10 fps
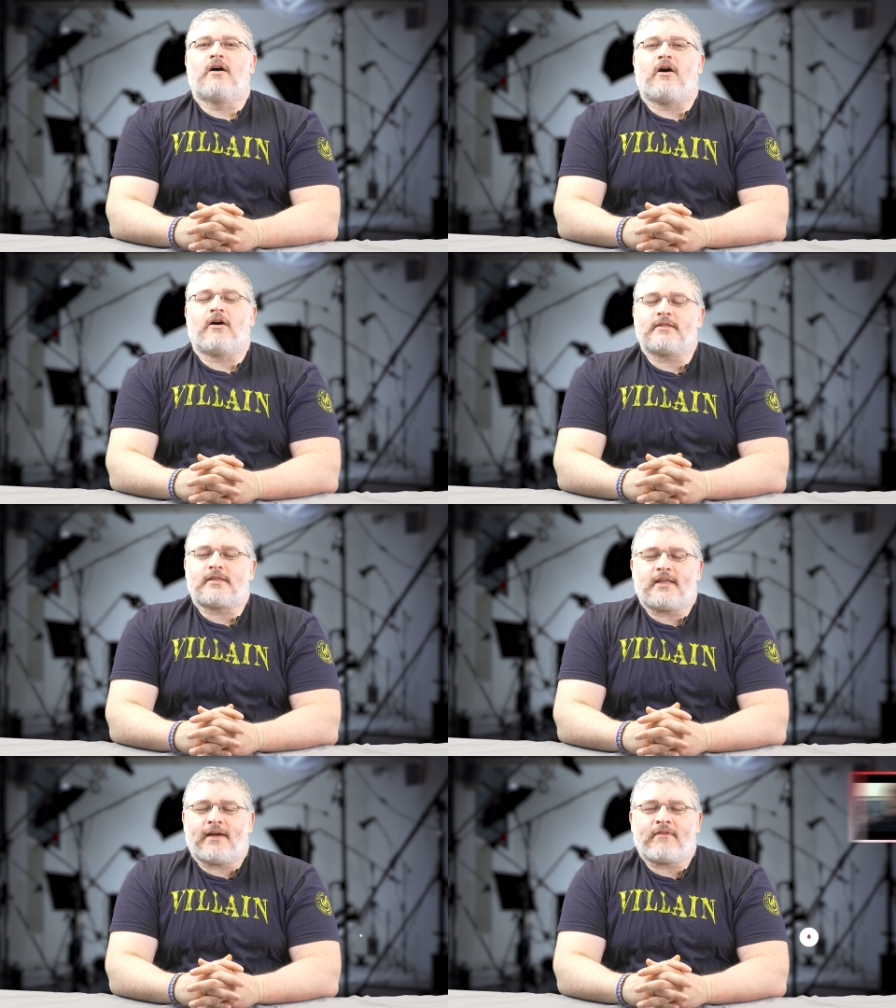
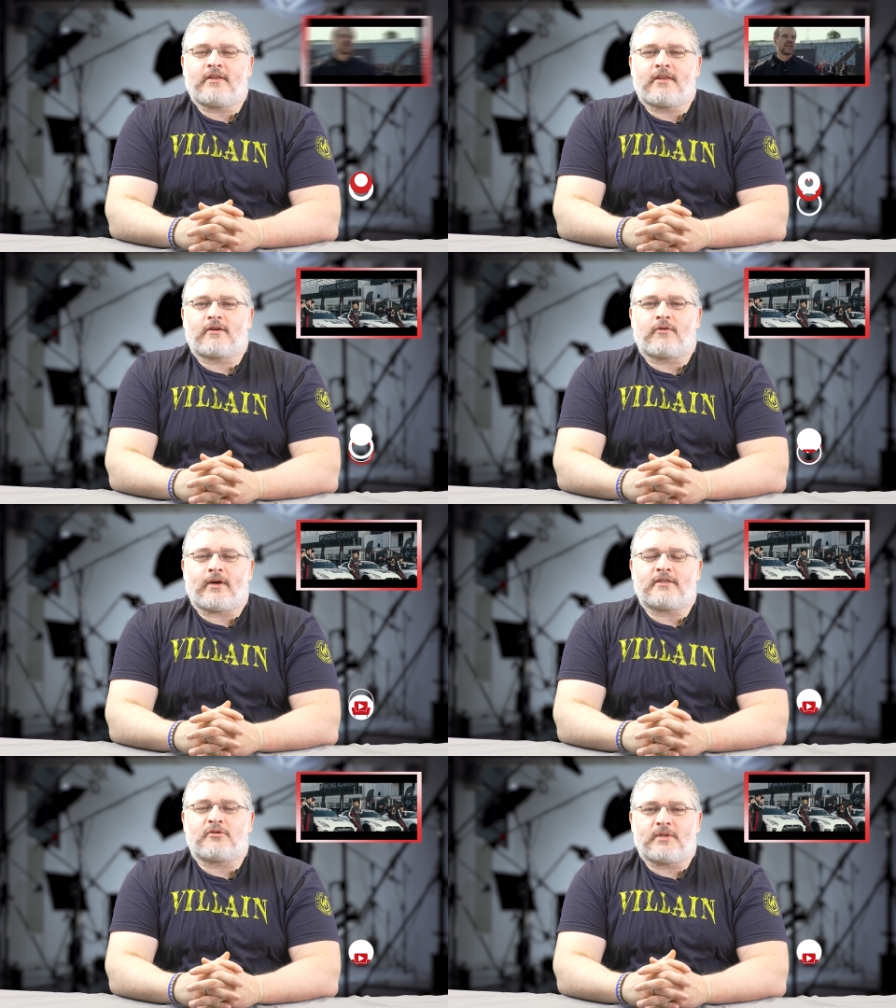August 11th,
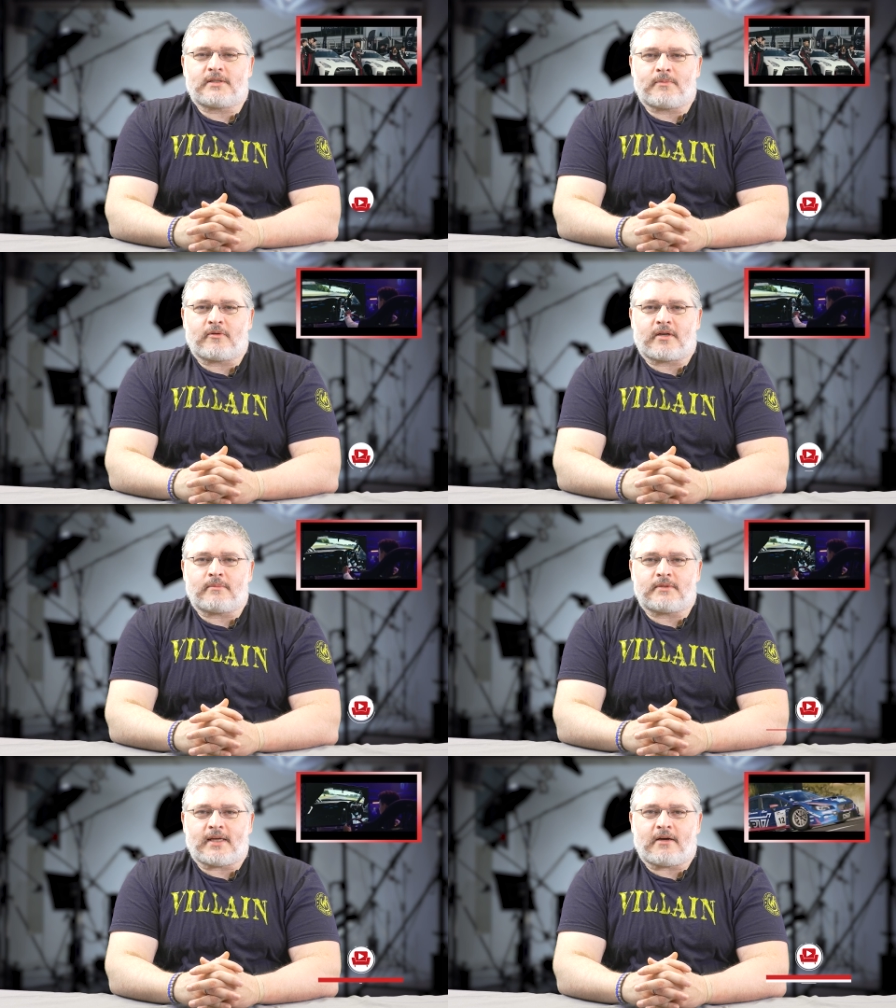Gran Turismo
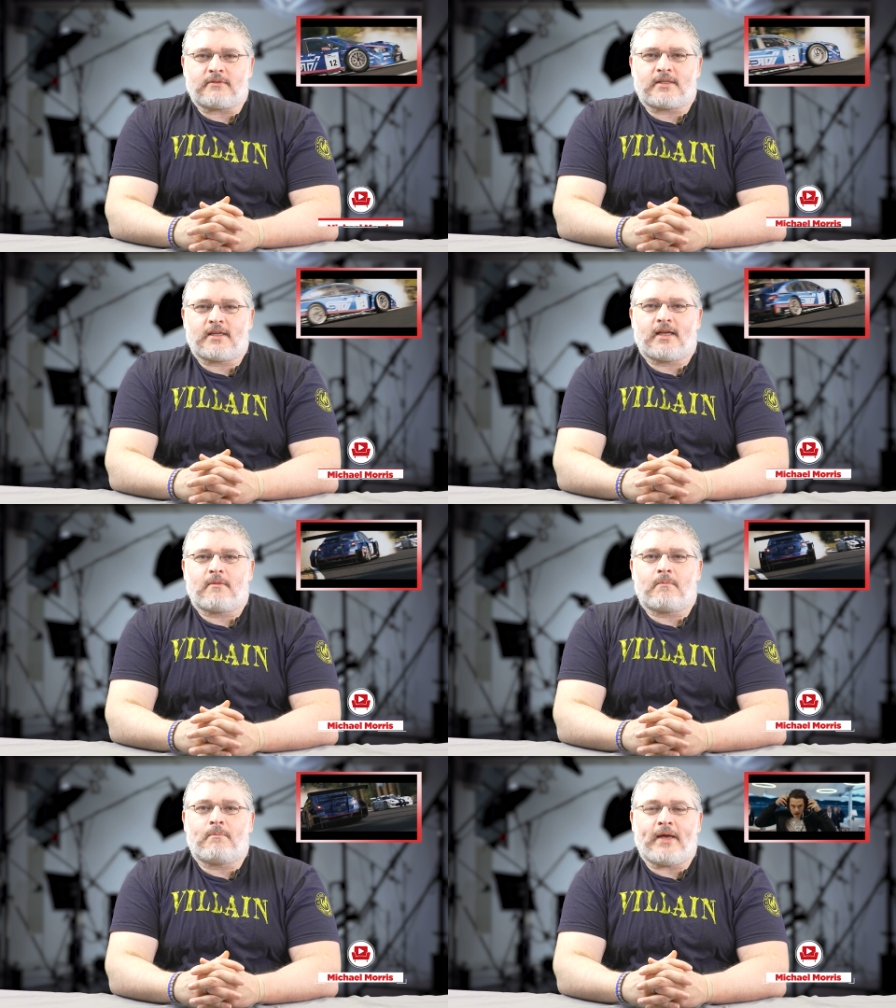comes out
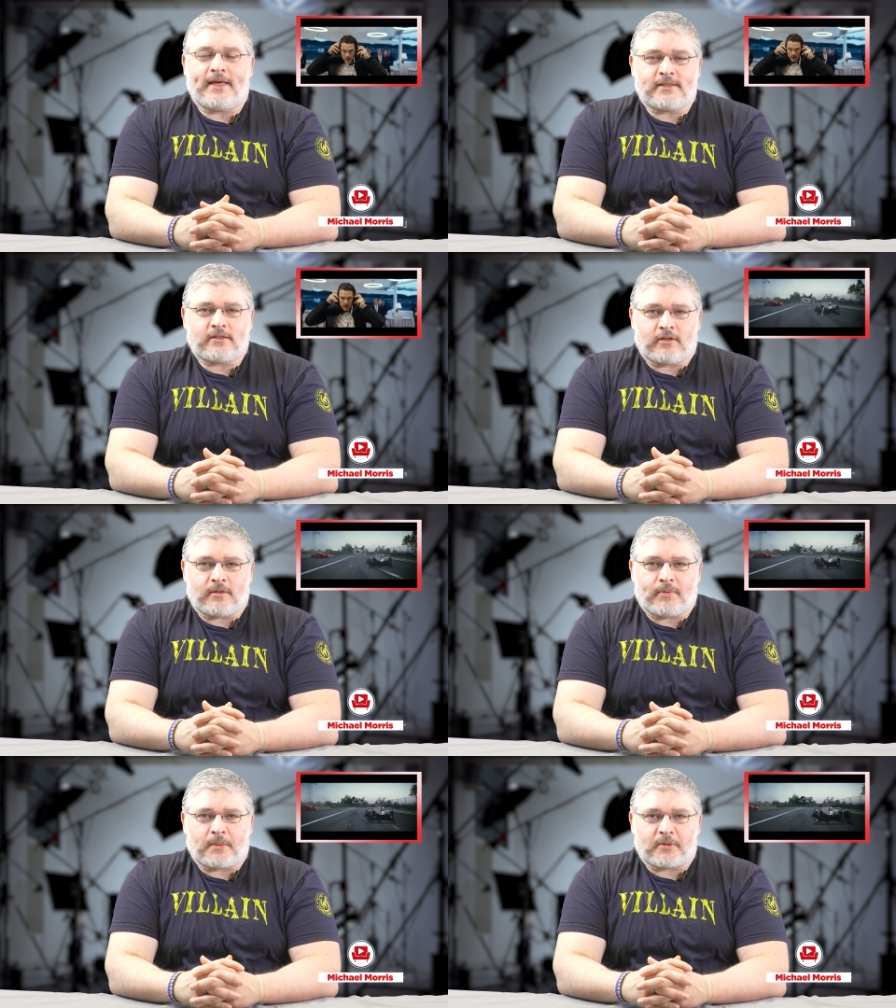based
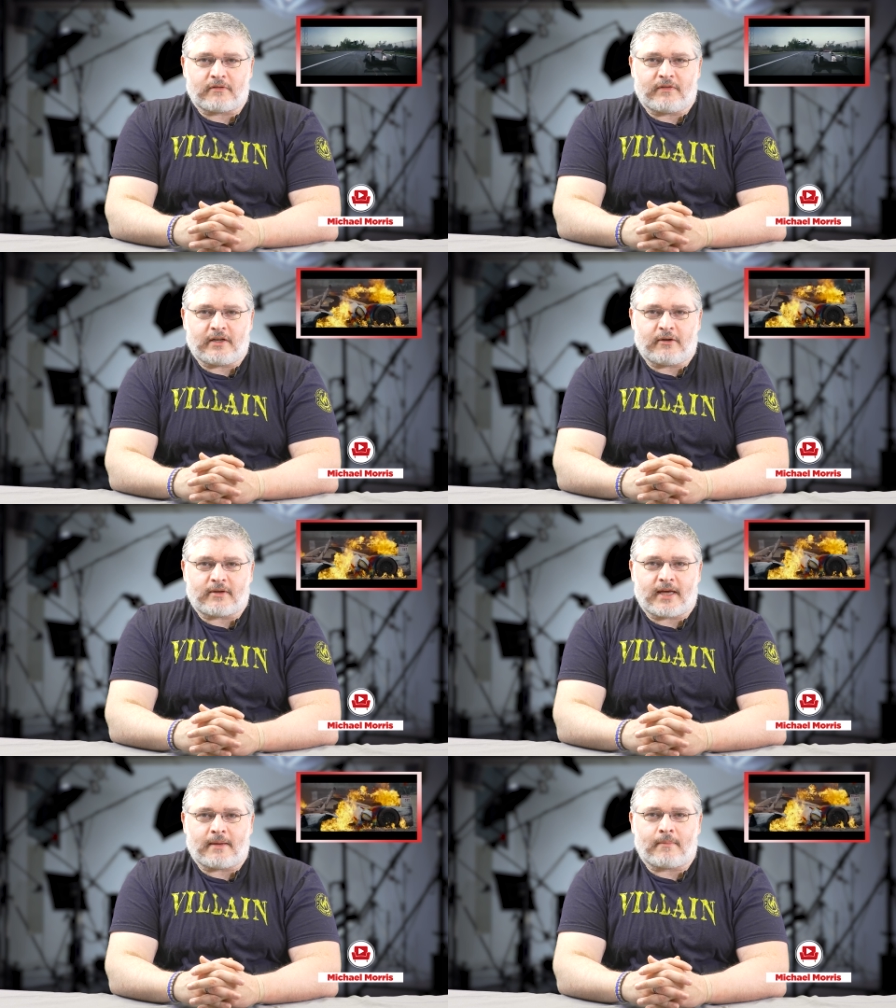on the popular
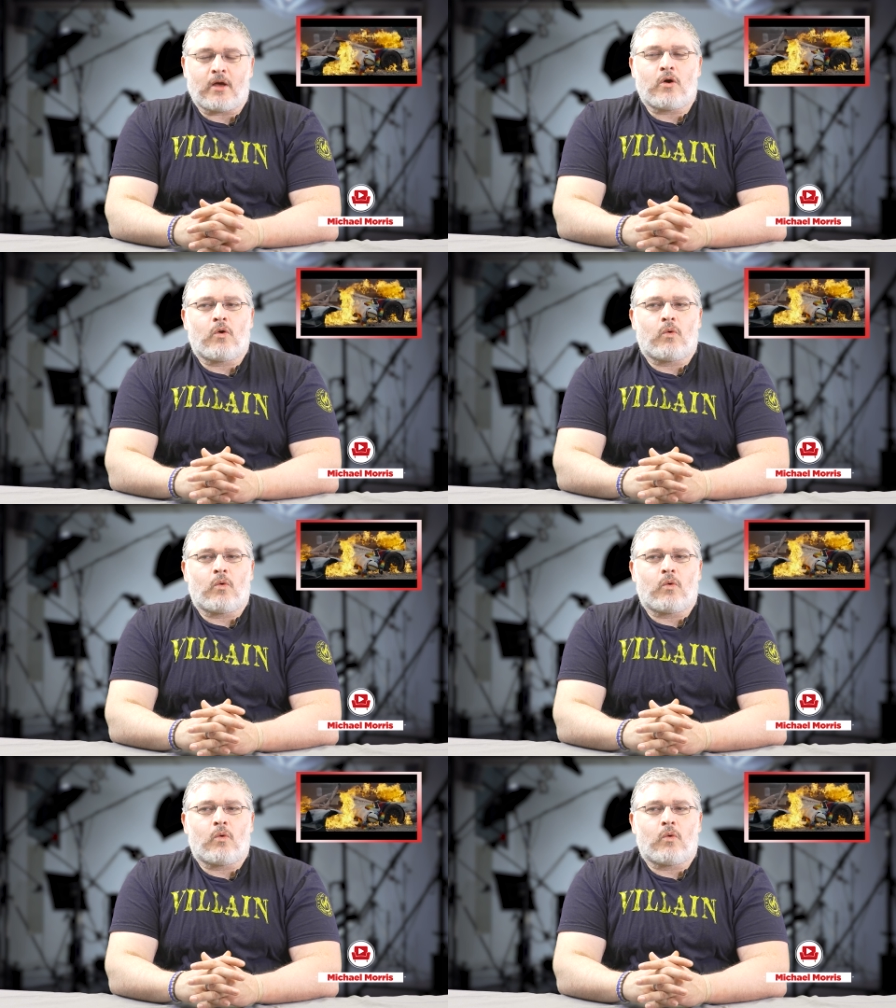video game.